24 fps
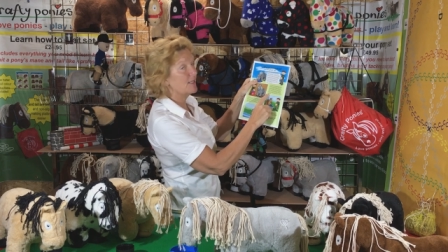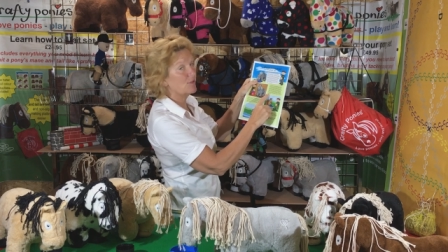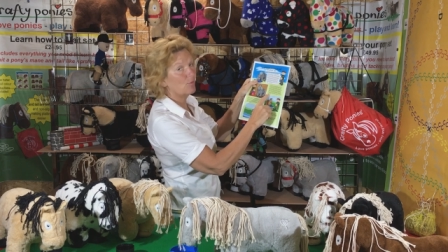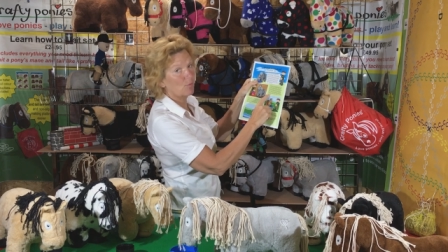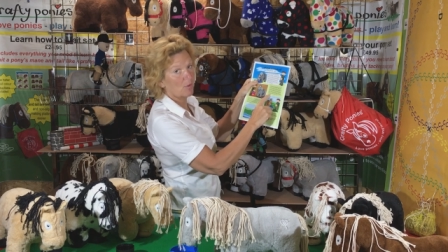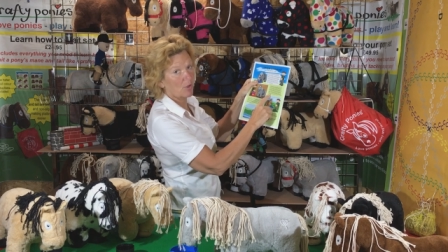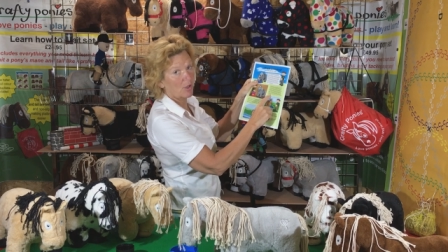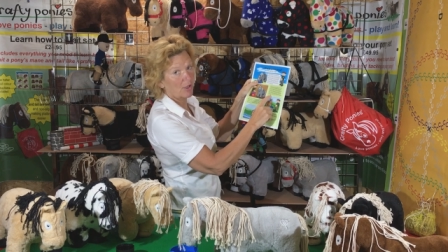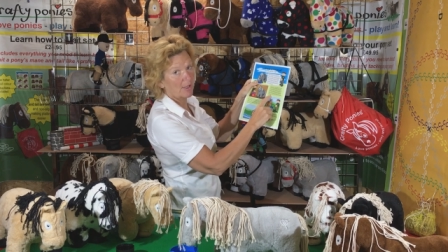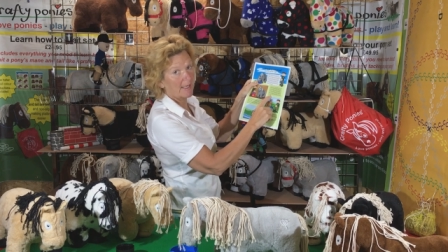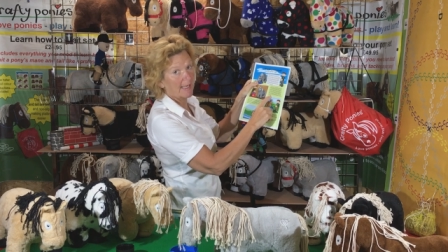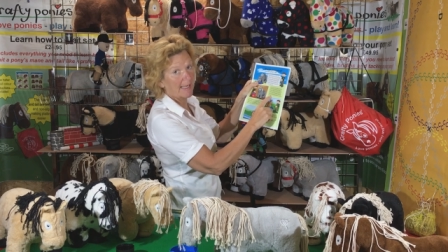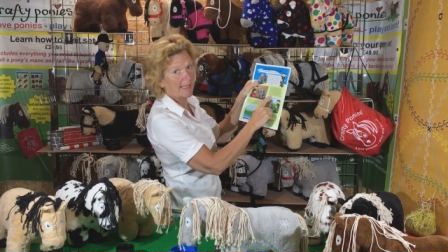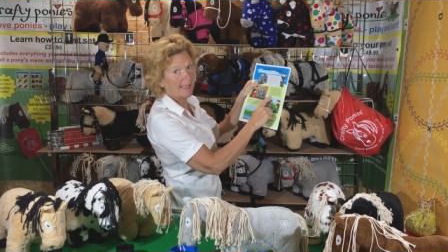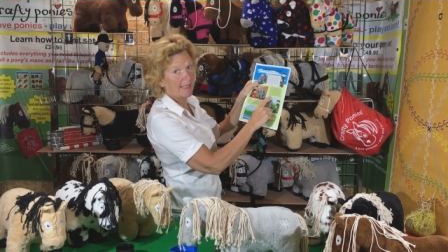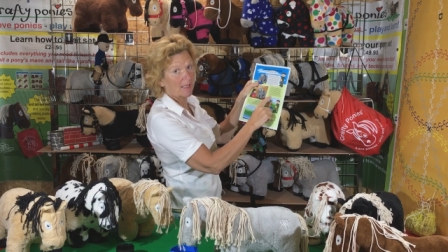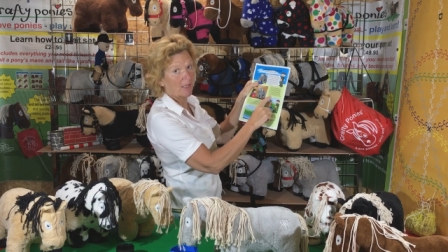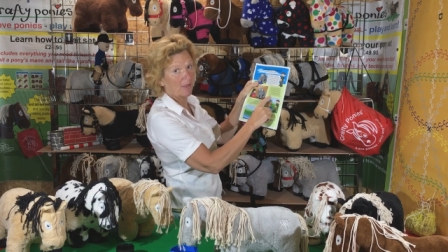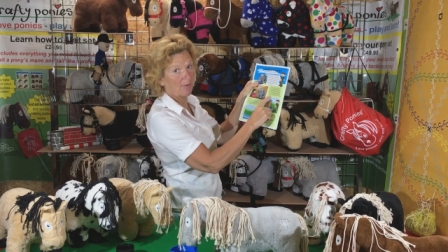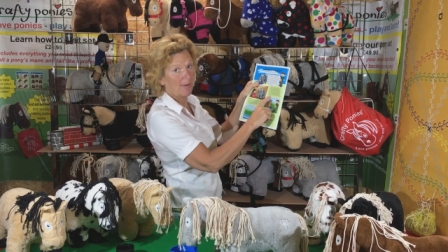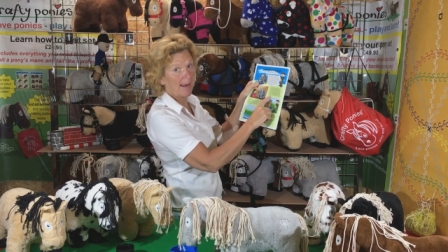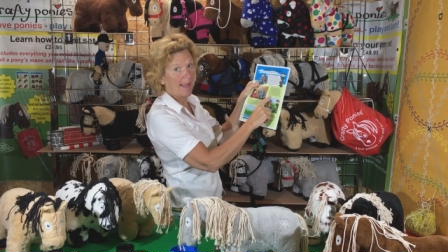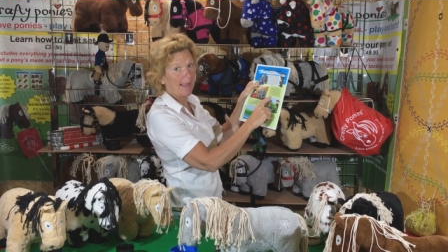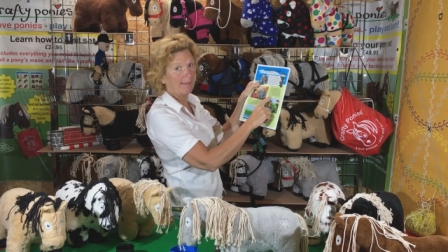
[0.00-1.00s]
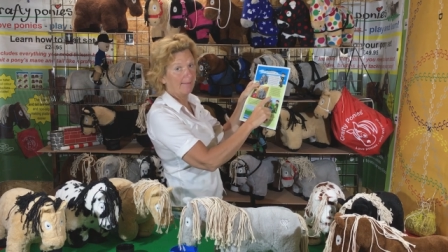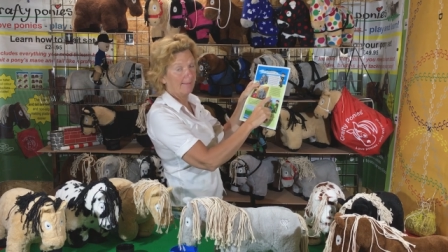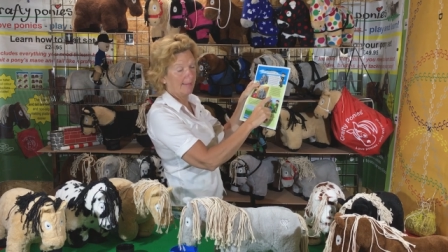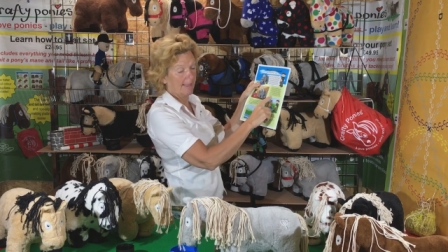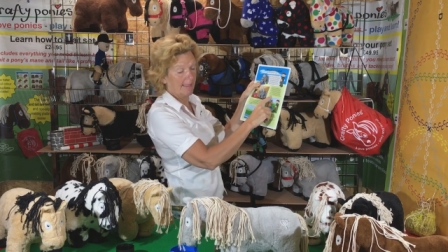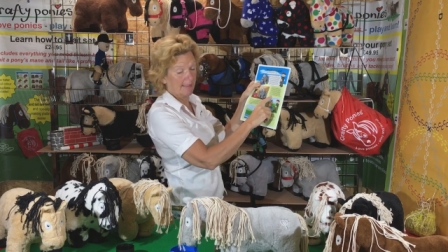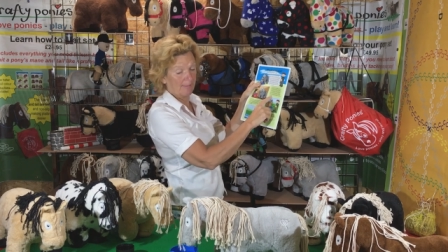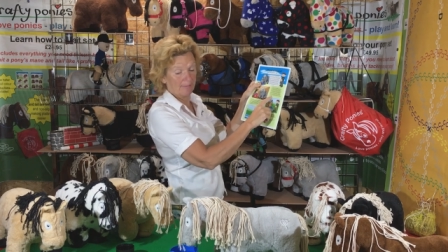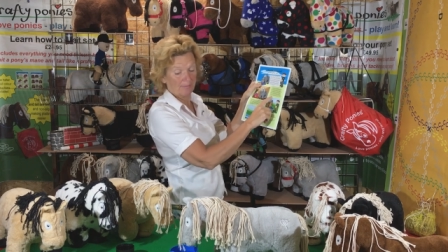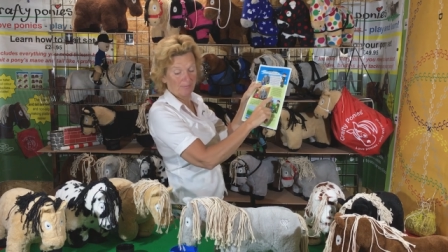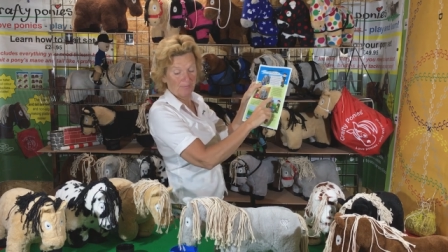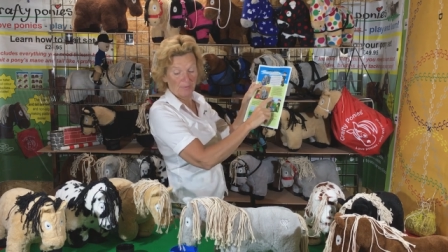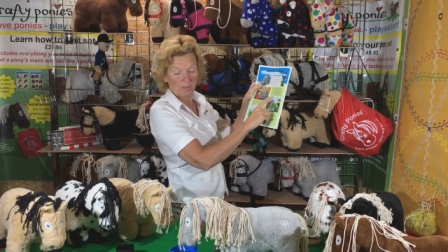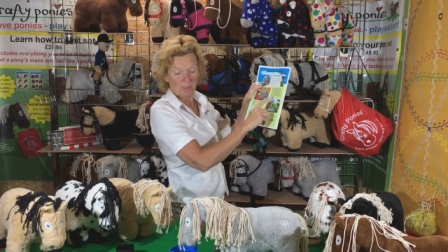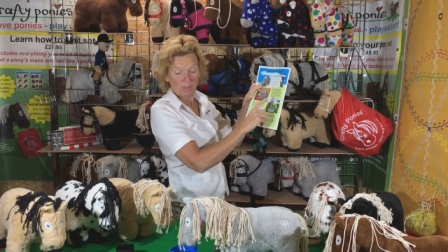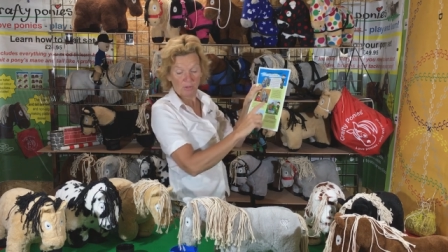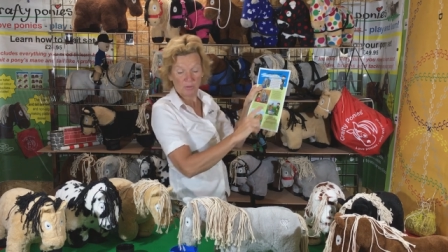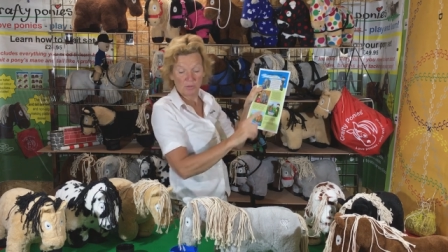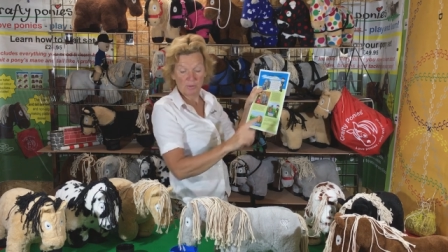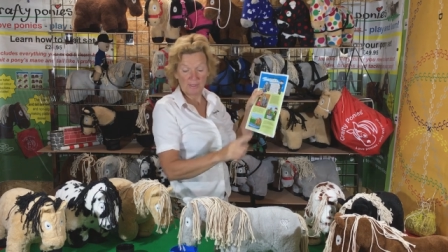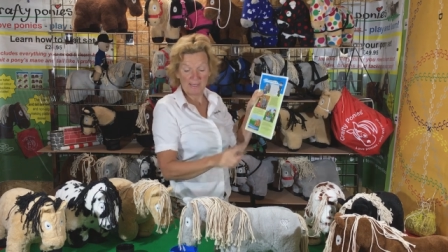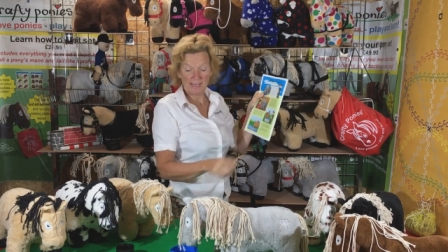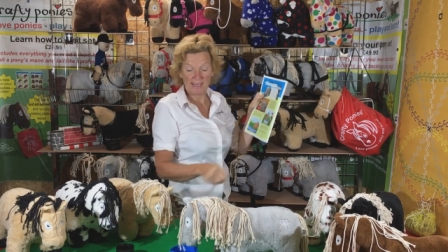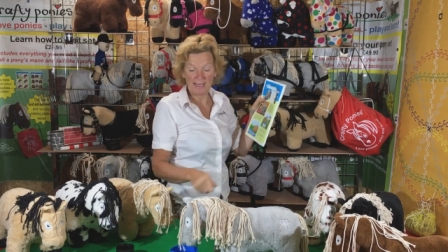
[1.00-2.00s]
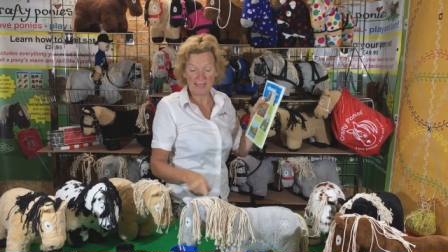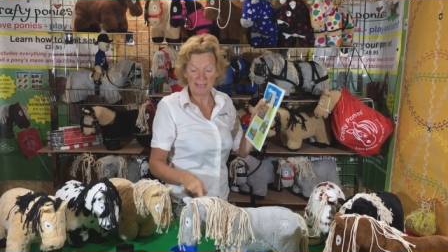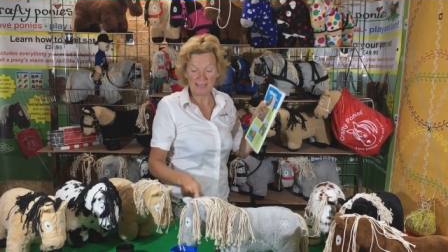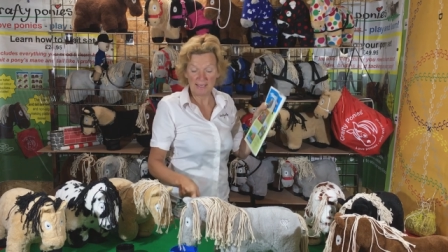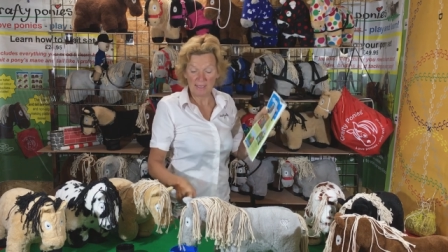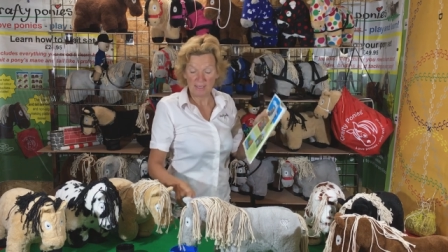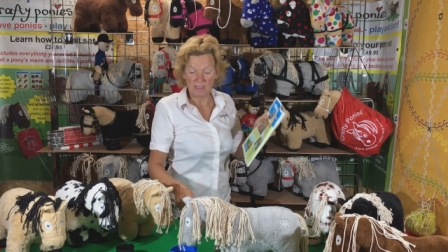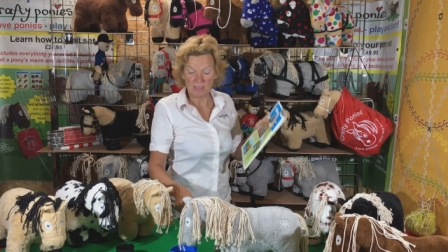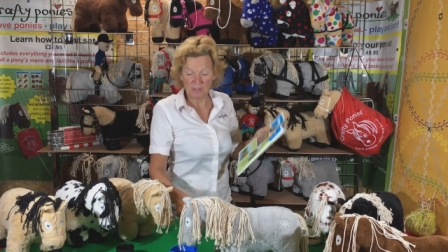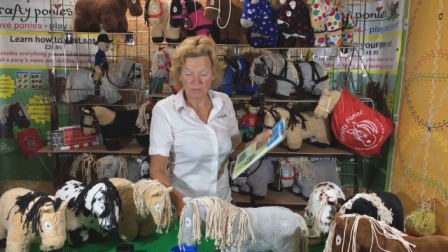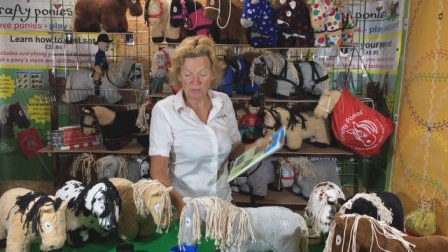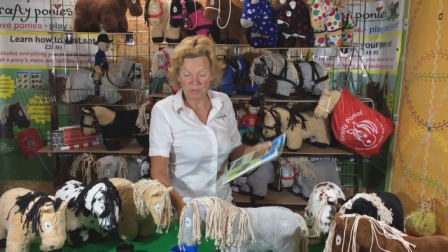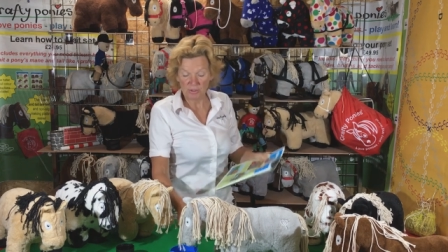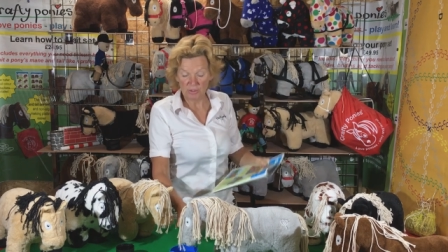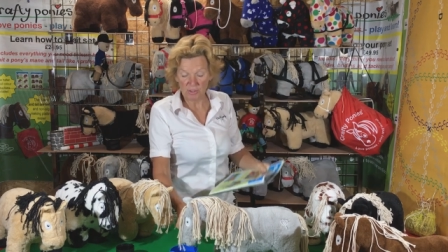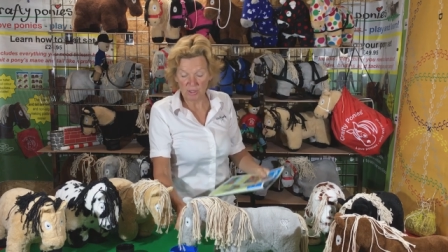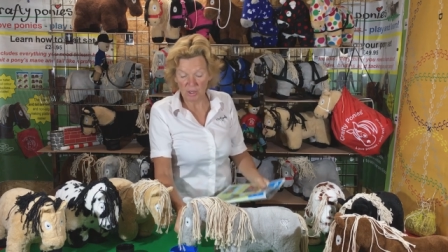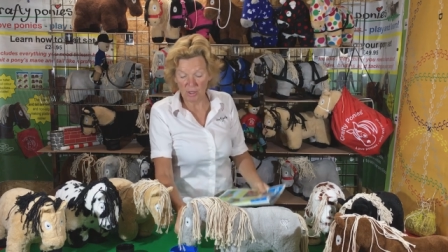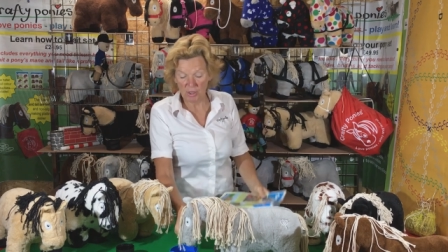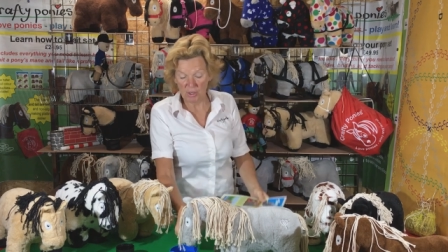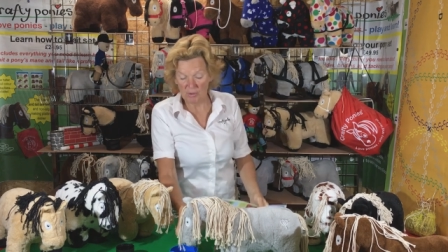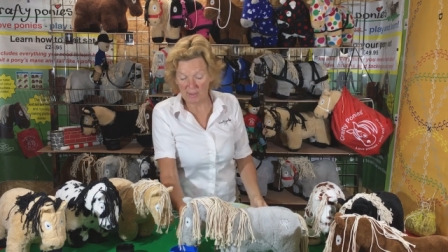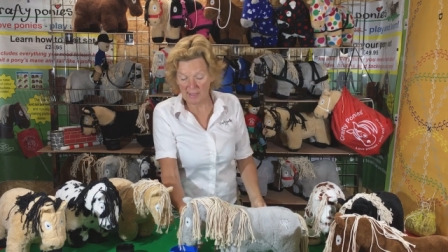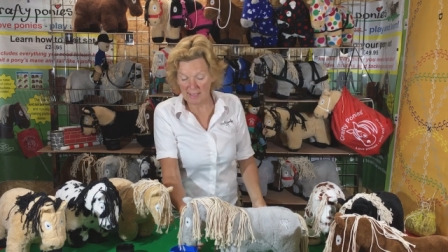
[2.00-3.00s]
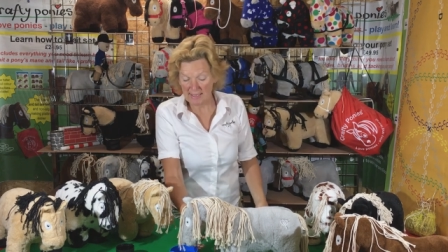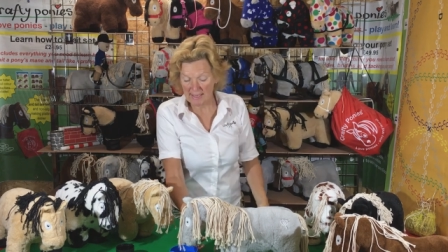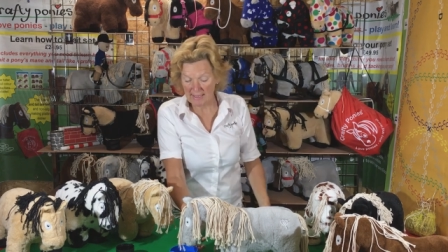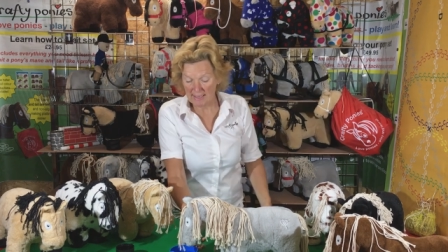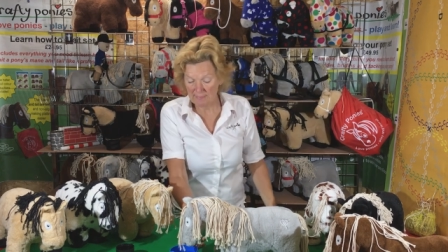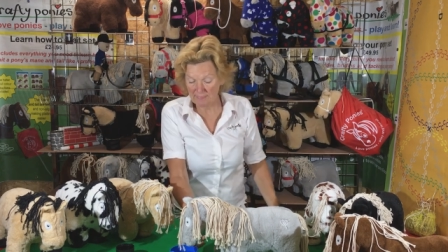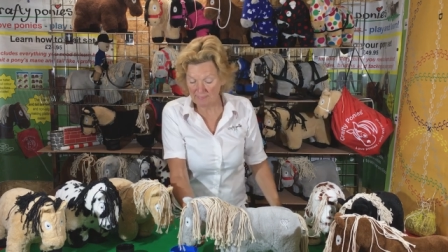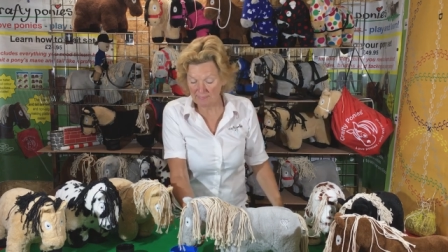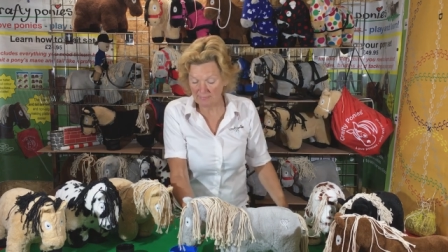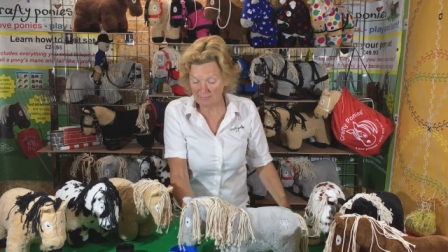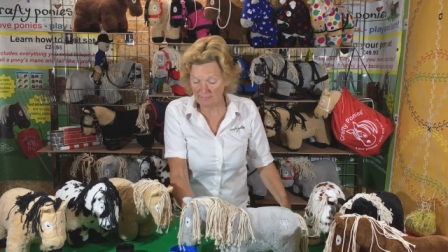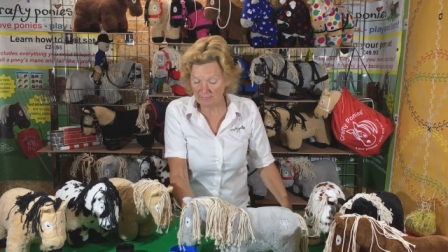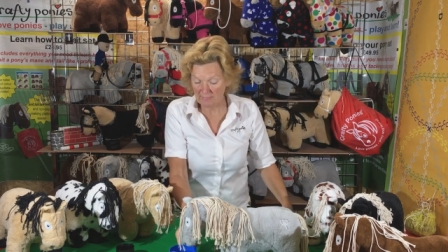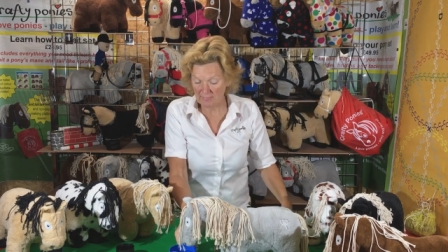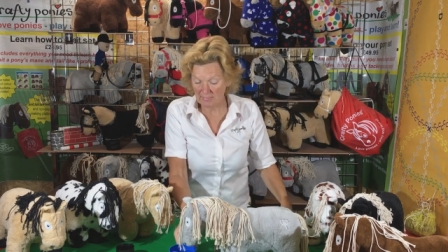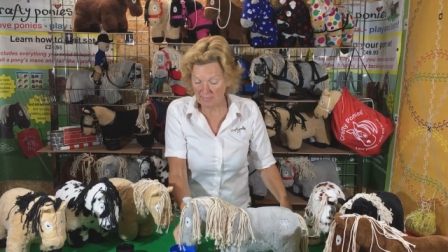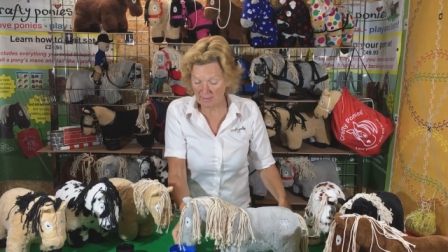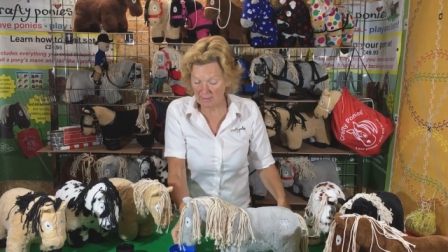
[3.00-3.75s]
is working correctly. Okay, so um,